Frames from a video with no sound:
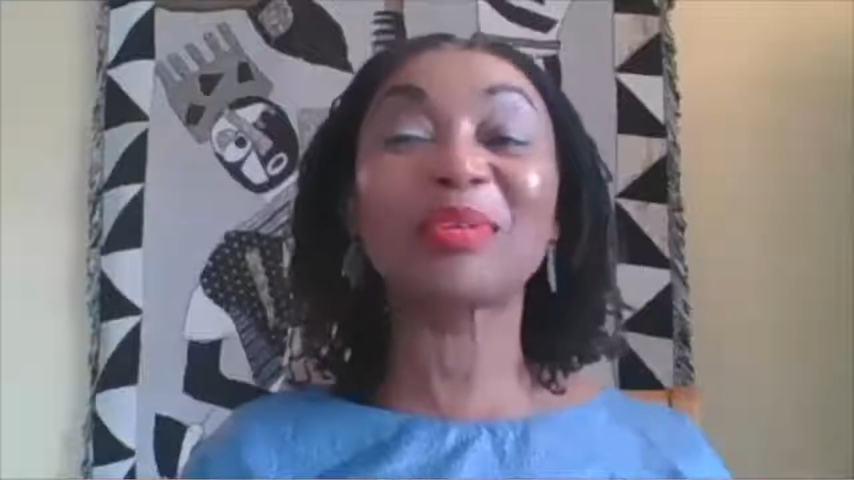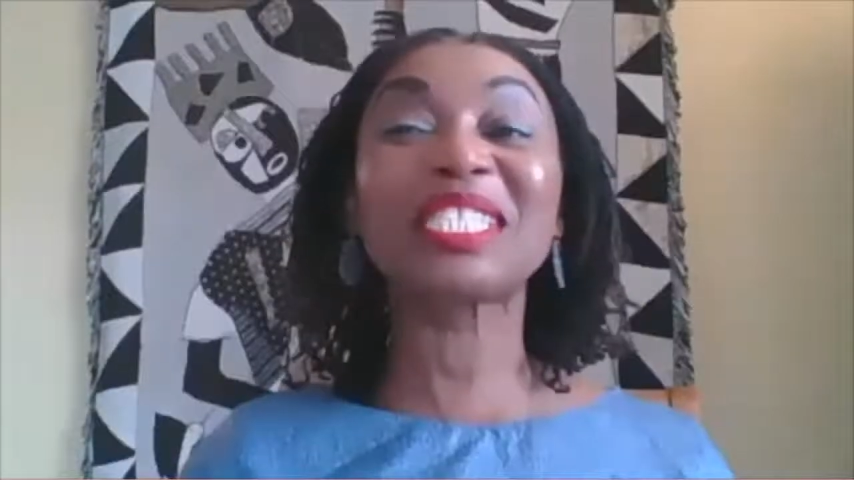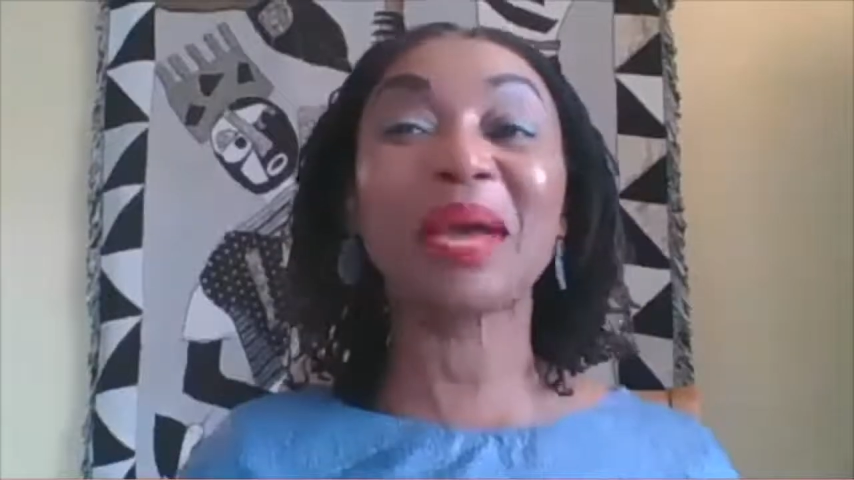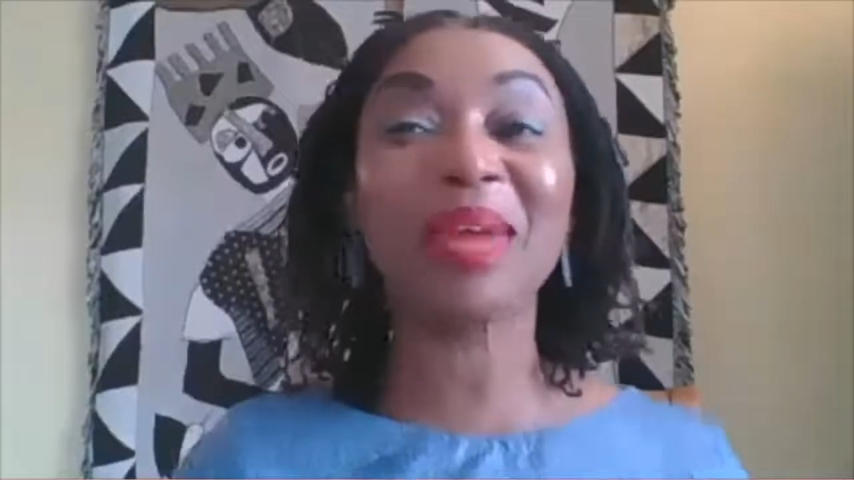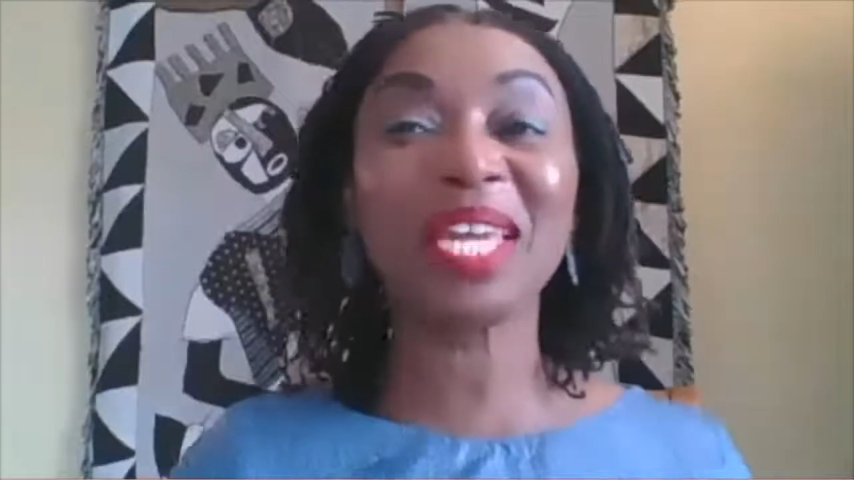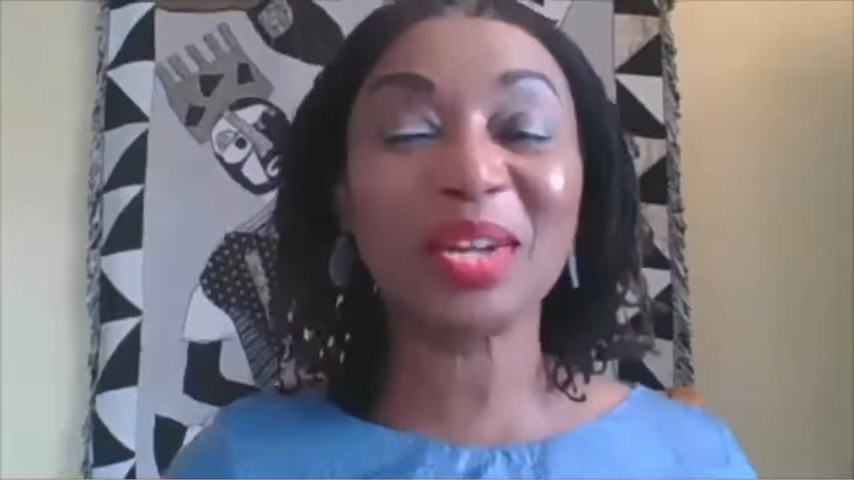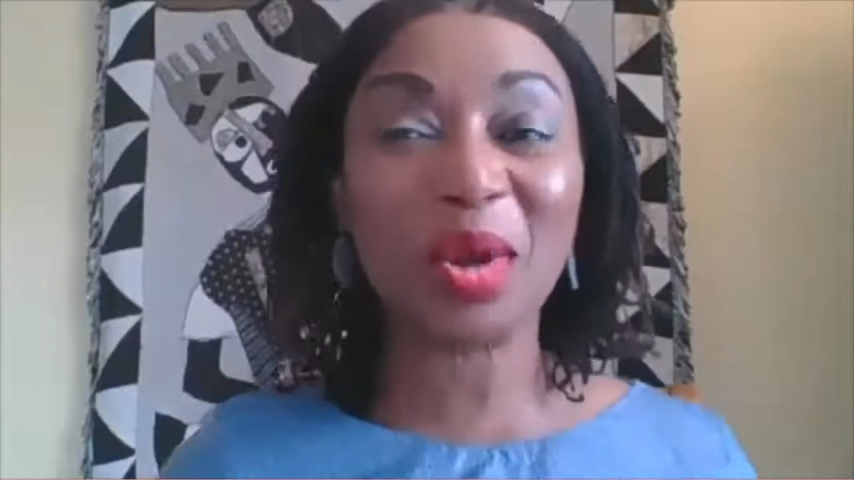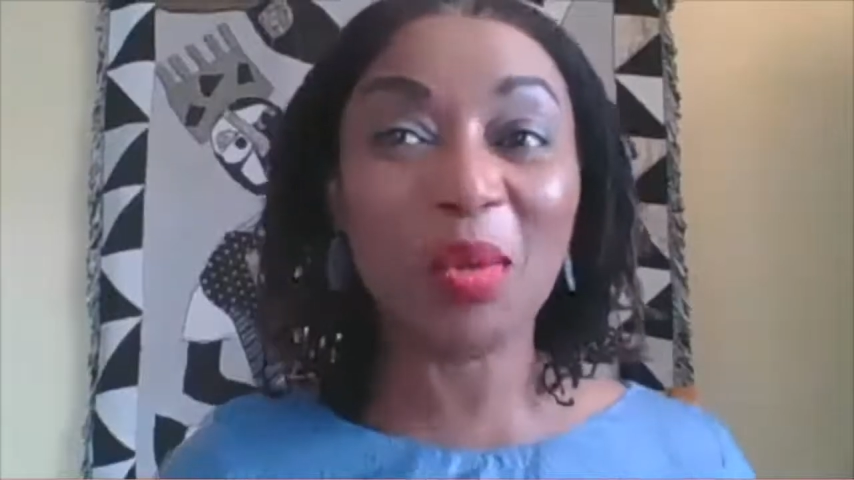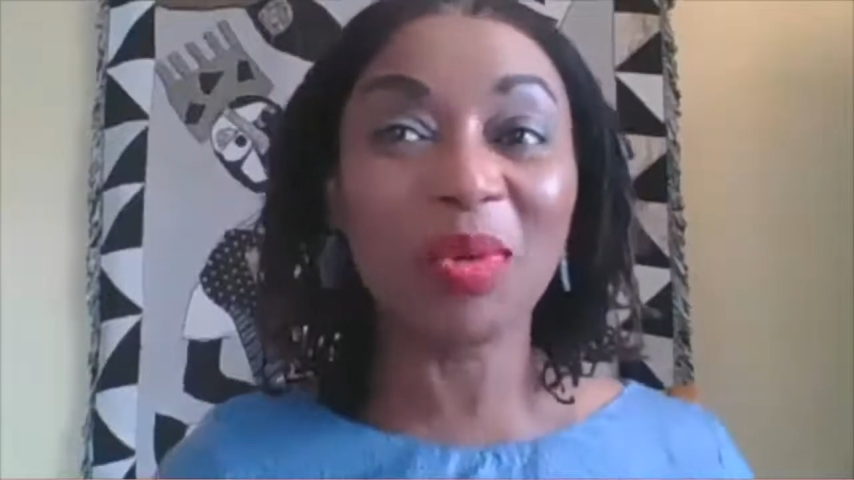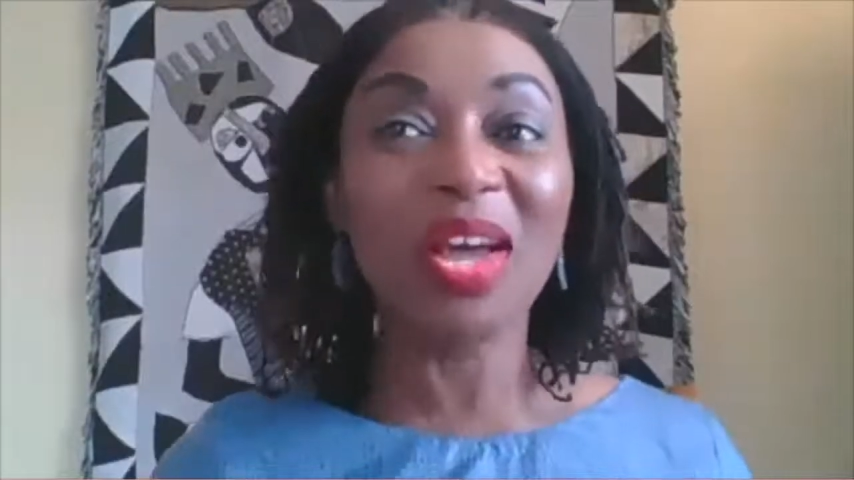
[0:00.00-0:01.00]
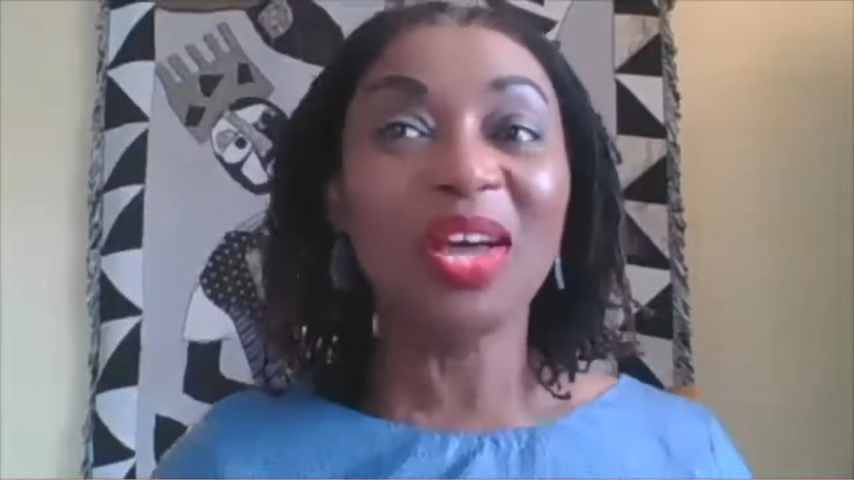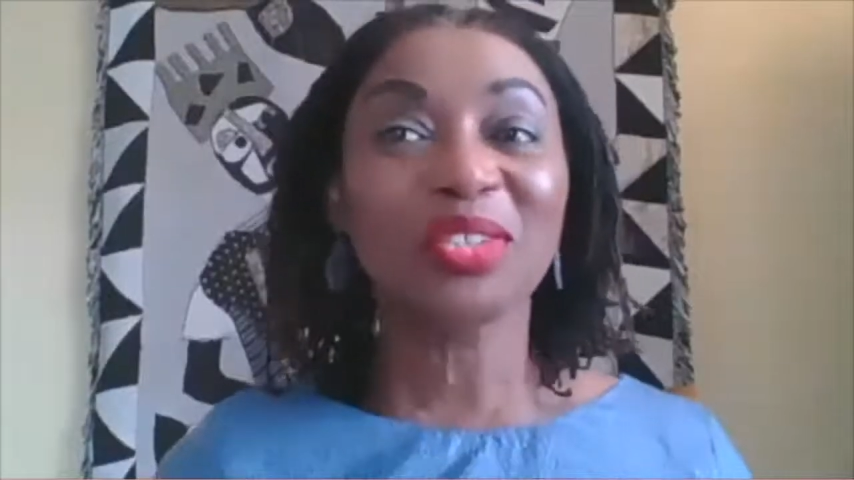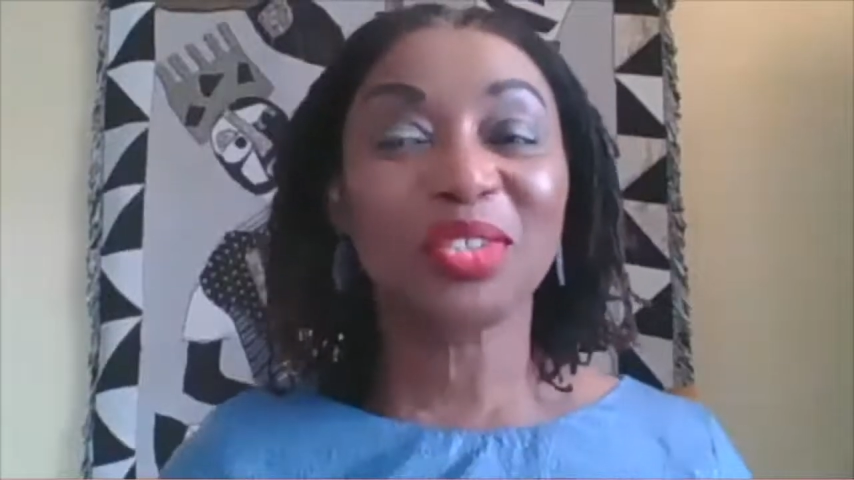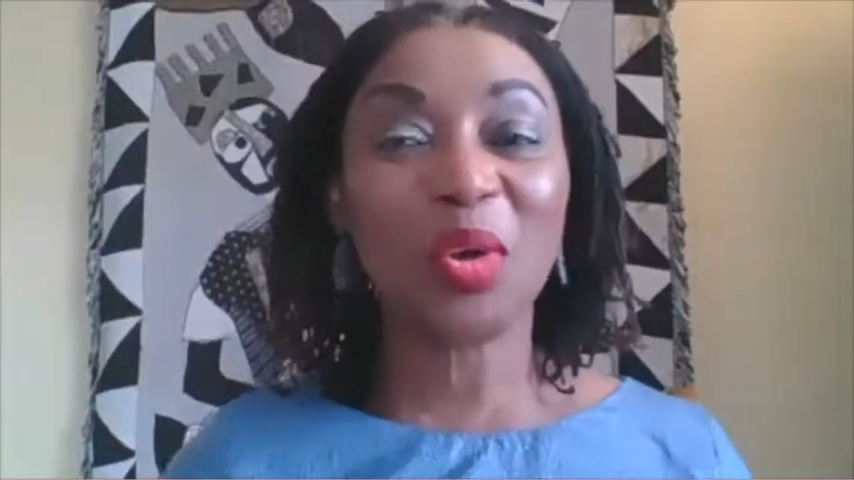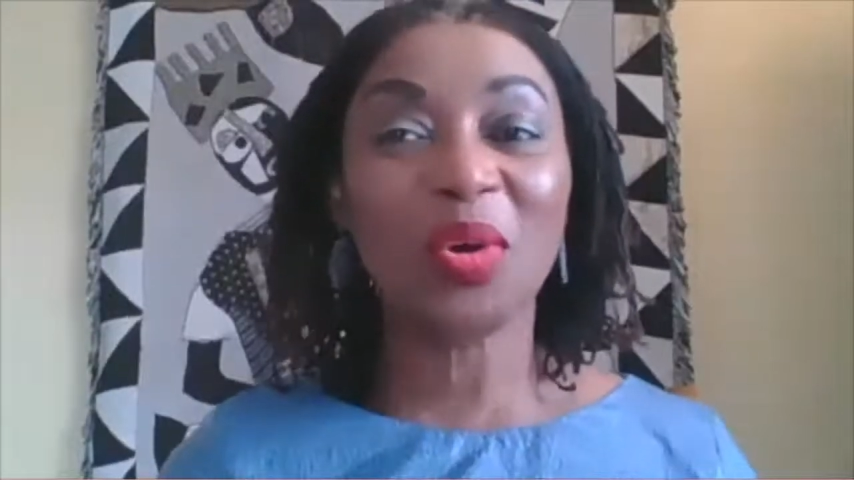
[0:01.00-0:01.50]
I made it home. So